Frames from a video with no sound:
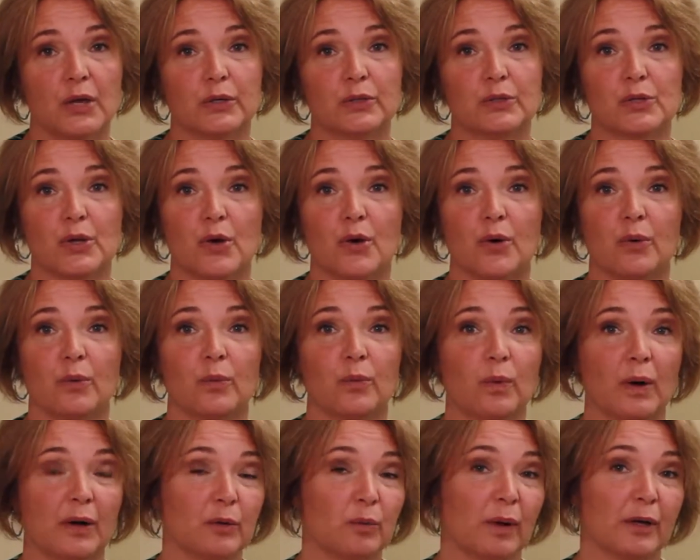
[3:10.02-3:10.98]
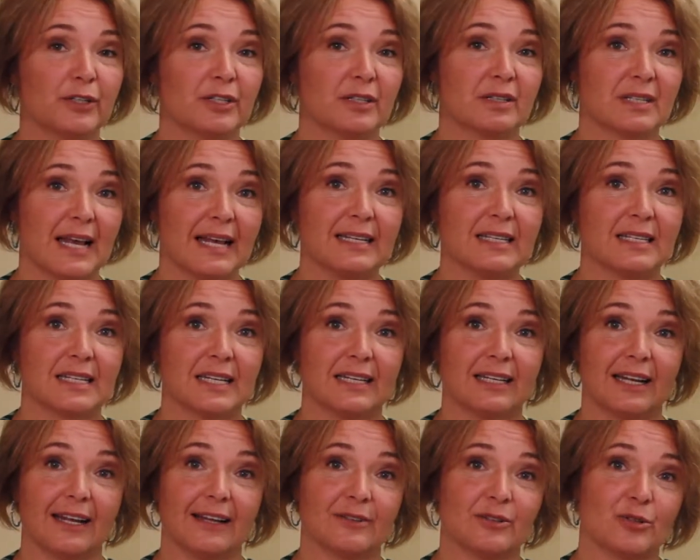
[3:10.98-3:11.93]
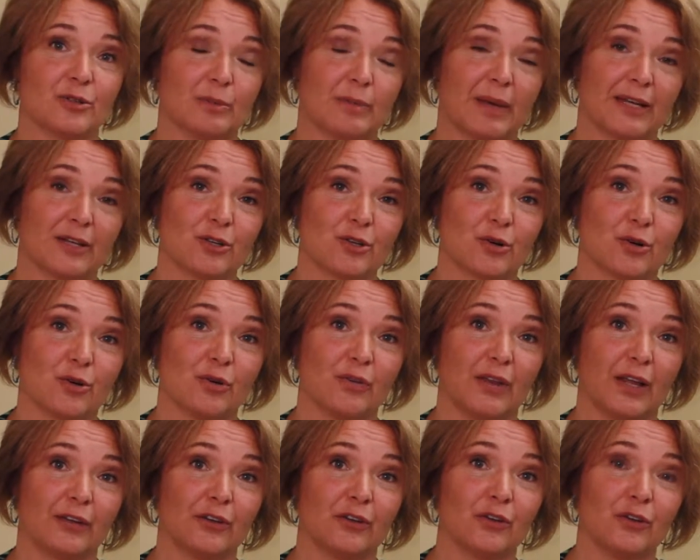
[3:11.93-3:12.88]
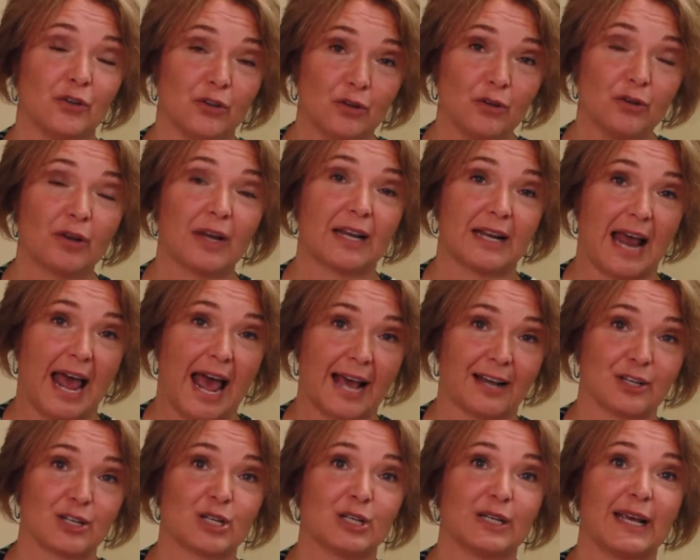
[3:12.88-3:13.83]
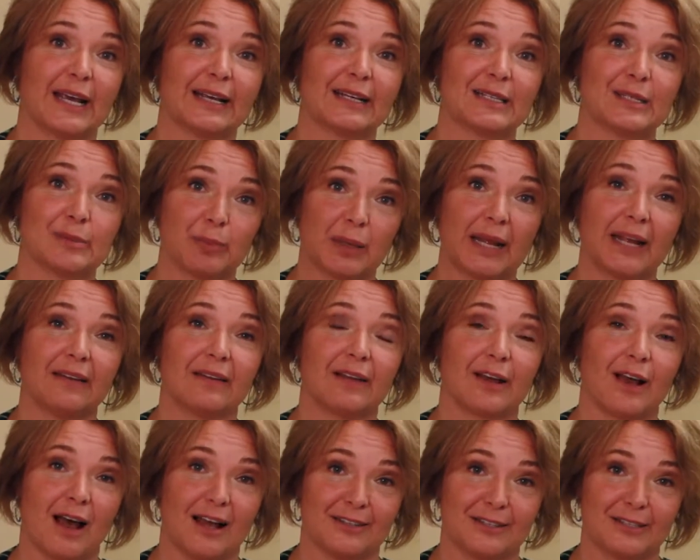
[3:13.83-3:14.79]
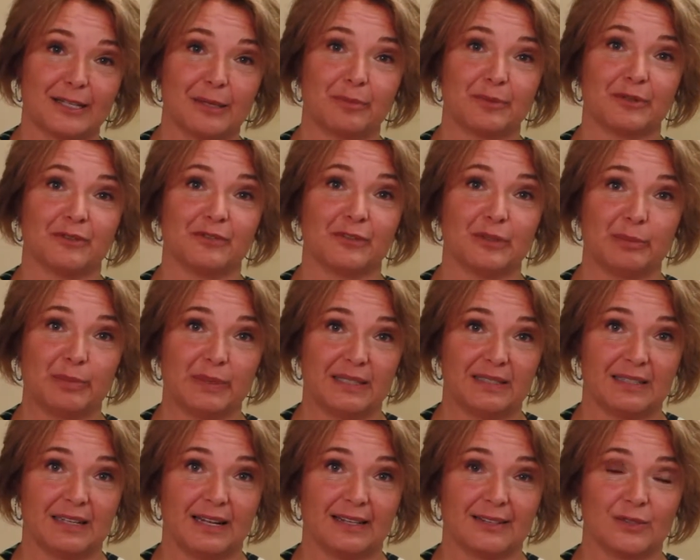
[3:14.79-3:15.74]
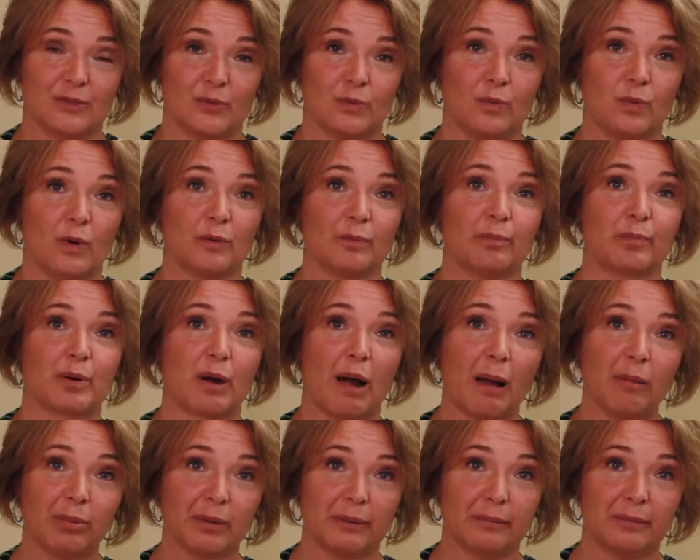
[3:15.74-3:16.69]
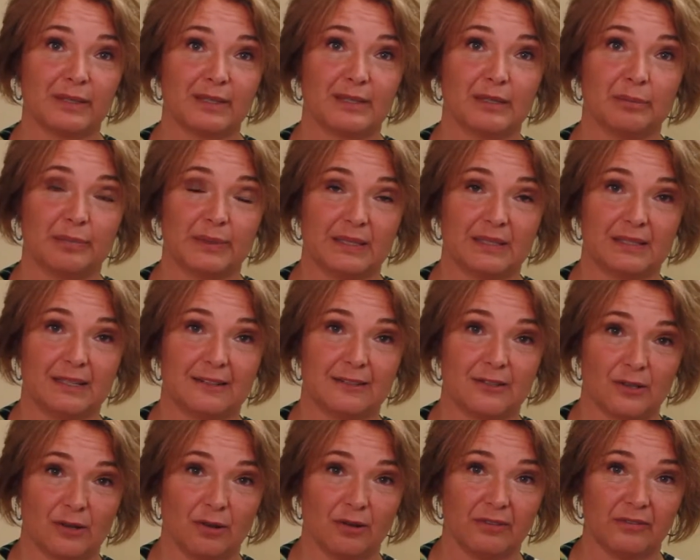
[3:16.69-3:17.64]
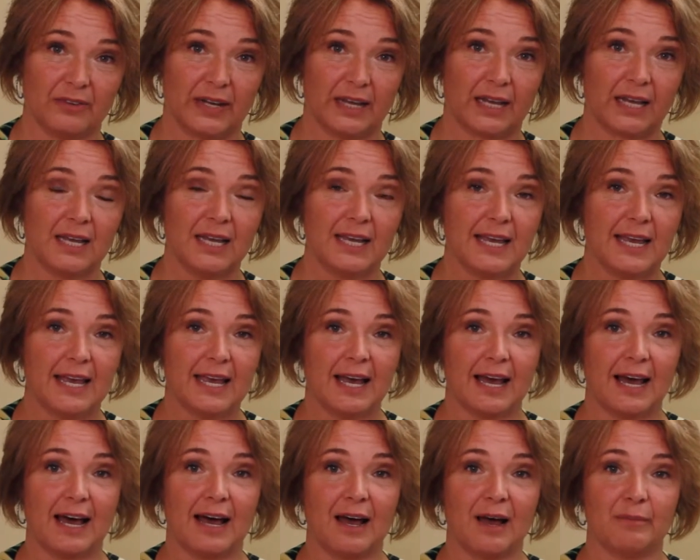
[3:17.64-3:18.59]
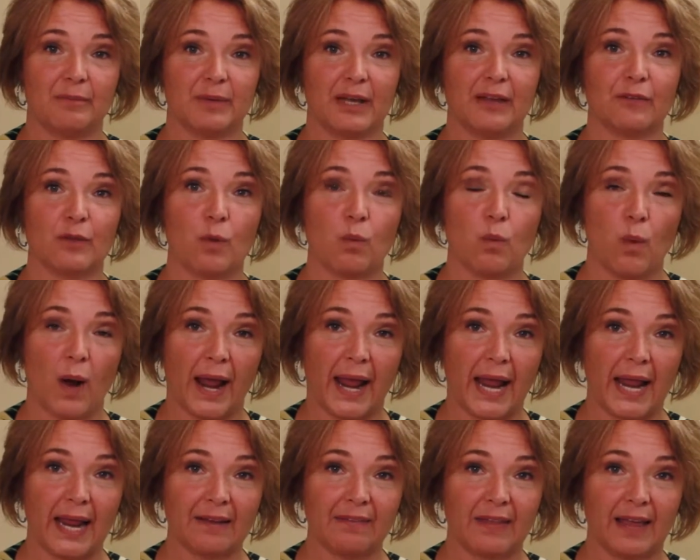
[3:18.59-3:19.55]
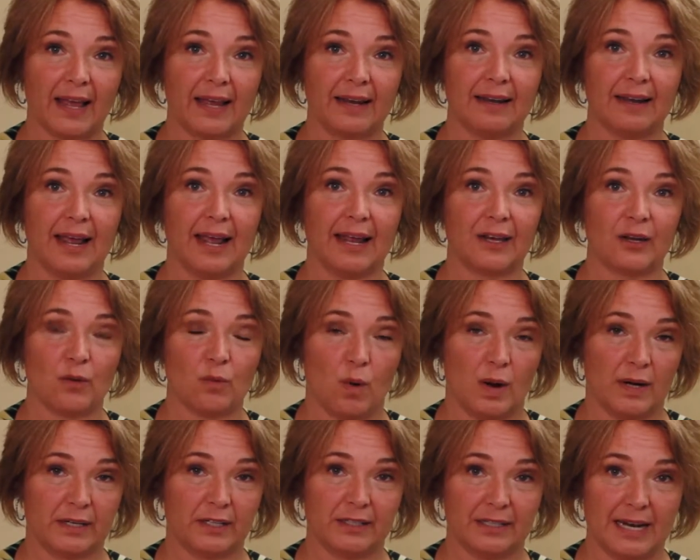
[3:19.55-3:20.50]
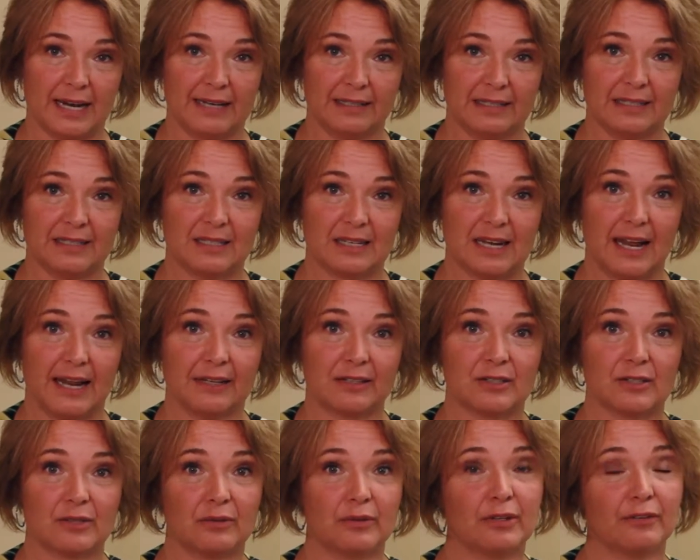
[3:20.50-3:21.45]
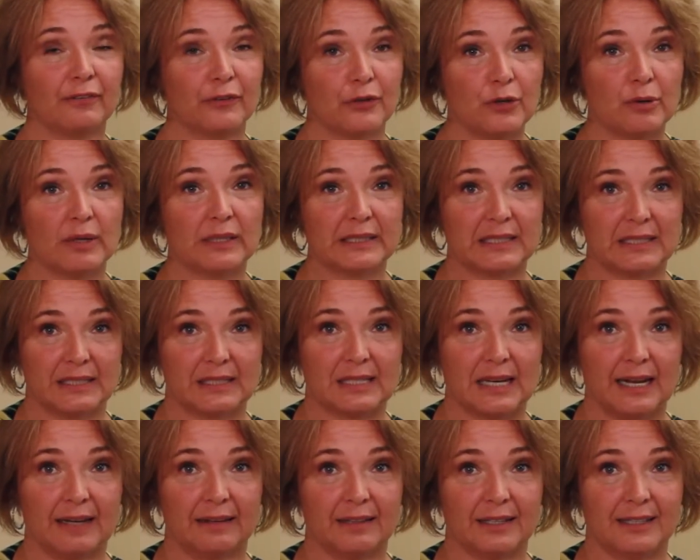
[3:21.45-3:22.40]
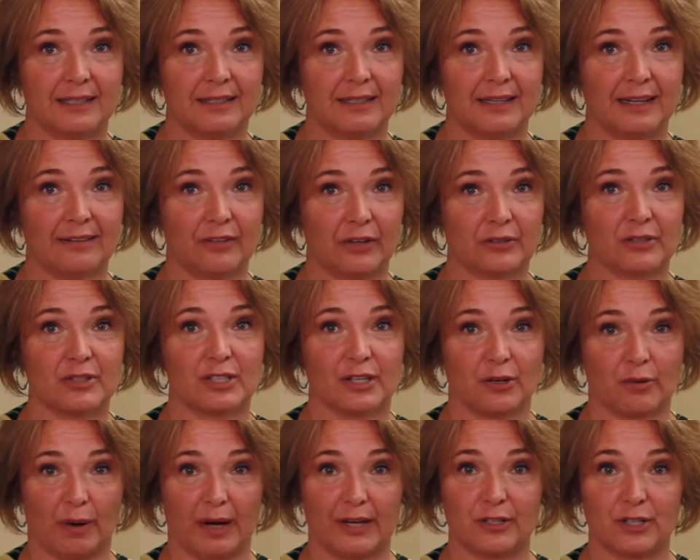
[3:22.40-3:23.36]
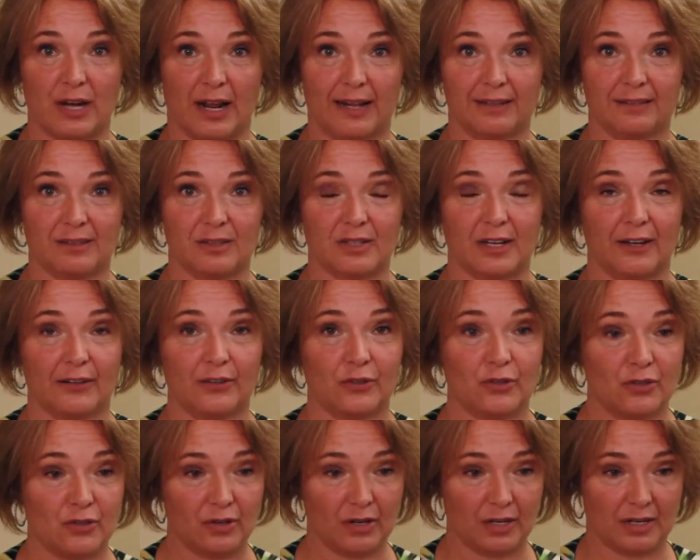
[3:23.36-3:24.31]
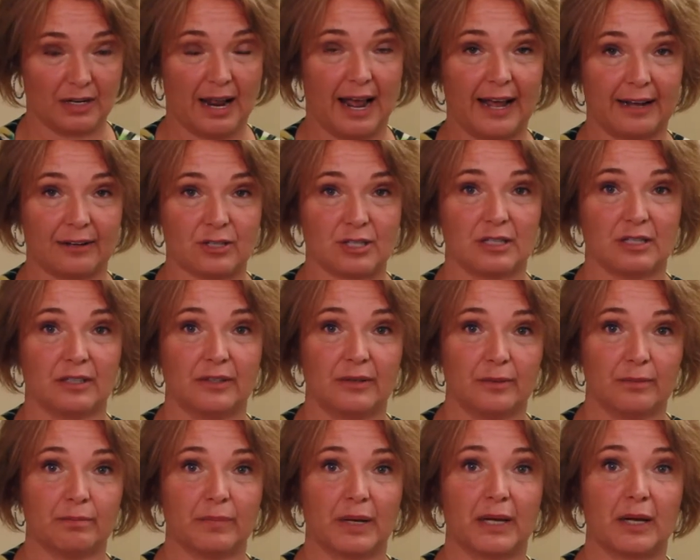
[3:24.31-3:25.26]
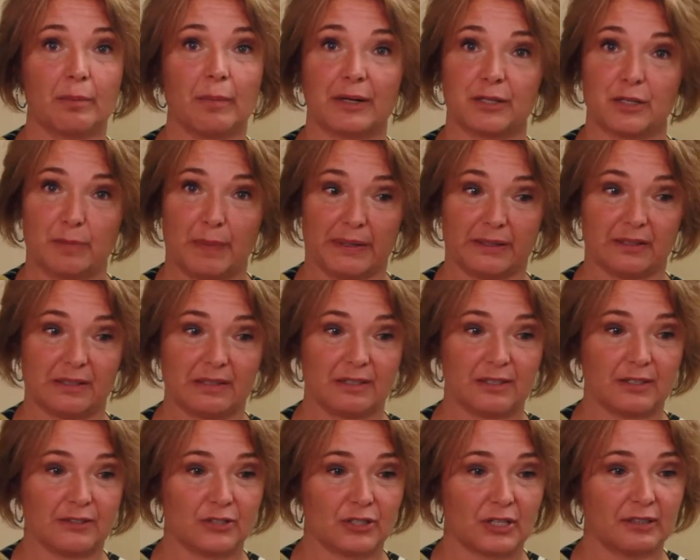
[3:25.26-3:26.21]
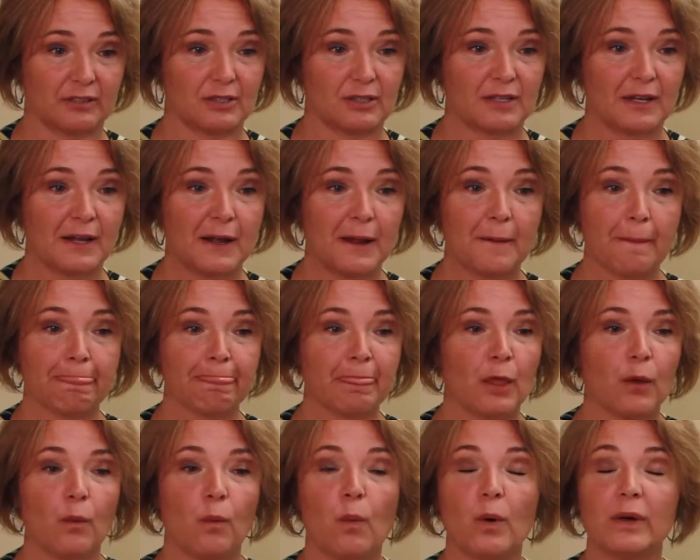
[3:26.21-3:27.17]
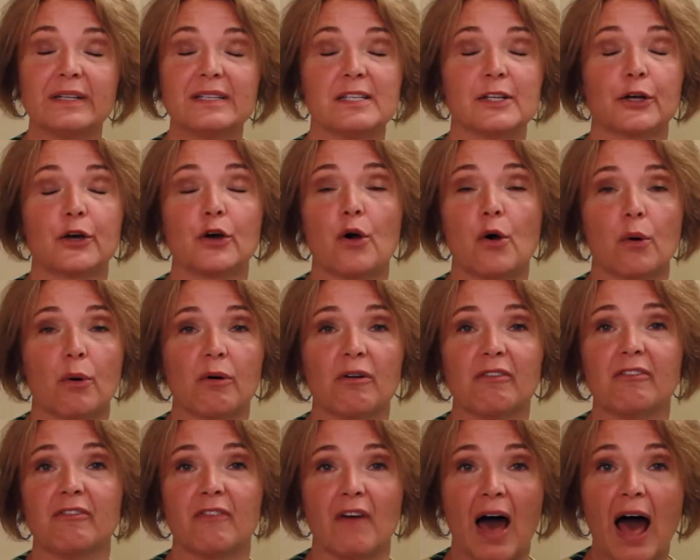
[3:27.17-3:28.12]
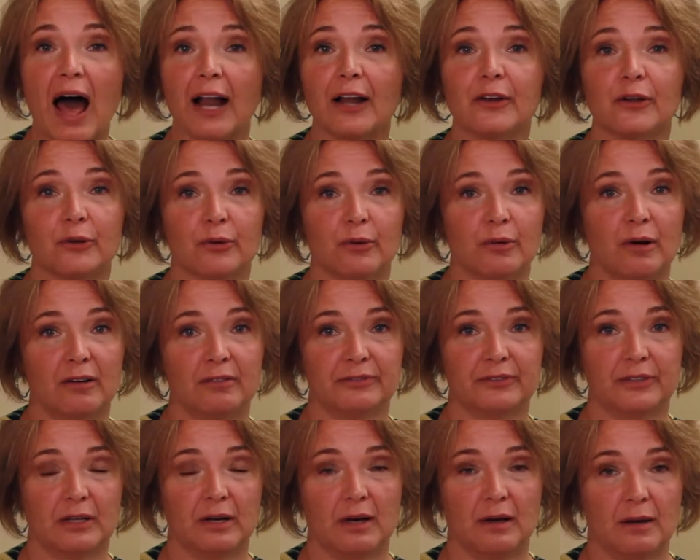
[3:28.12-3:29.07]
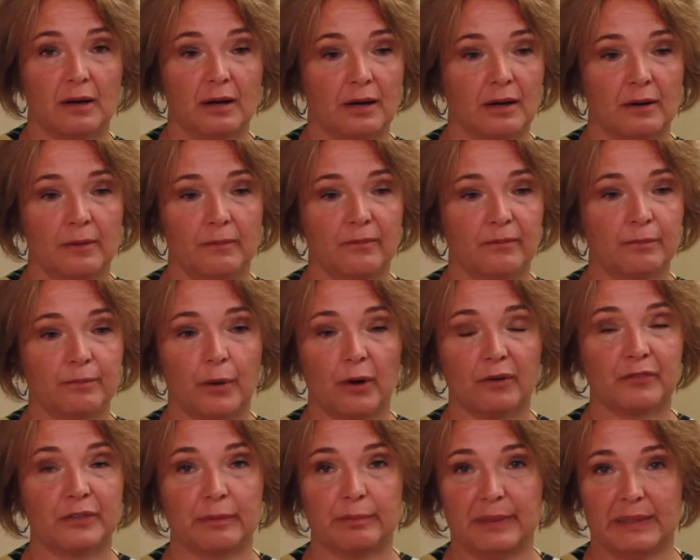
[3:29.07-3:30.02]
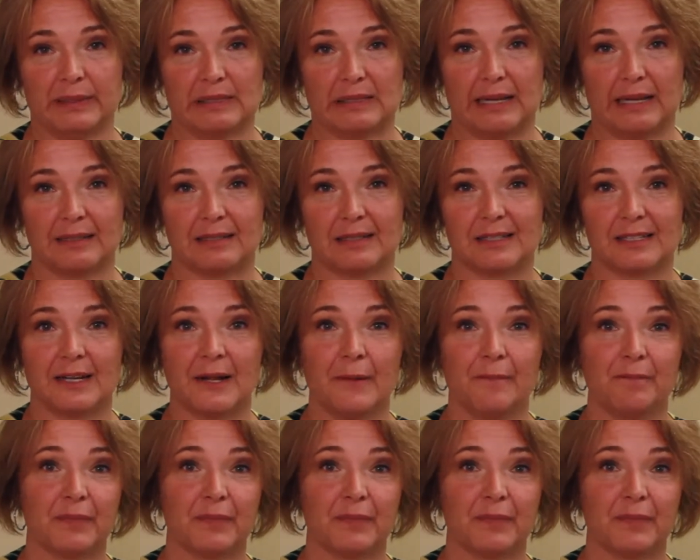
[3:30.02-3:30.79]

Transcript: So one way to test it is to make sure that you can actually explain the concept of the business. What problem is the business solving in the way that anyone could understand? So if you understand it, there is a great chance that you could actually make much better decisions. What is the core value of the business?